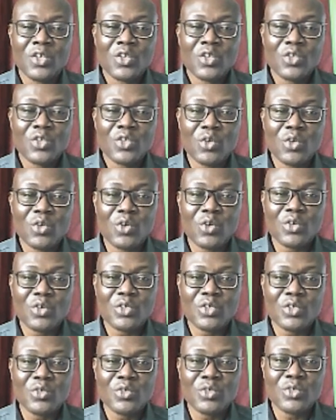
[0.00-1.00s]
So
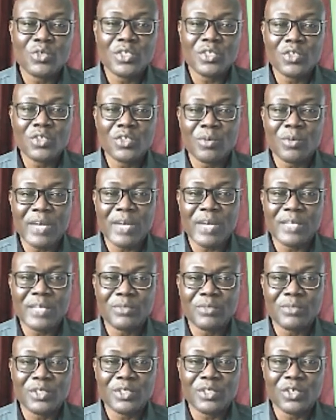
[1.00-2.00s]
you see some
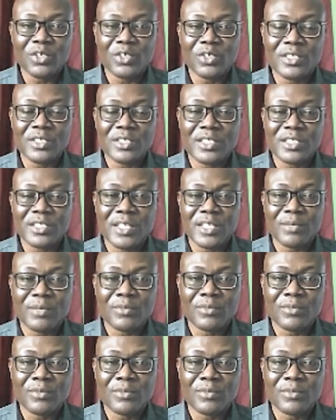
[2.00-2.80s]
calibration on the stem.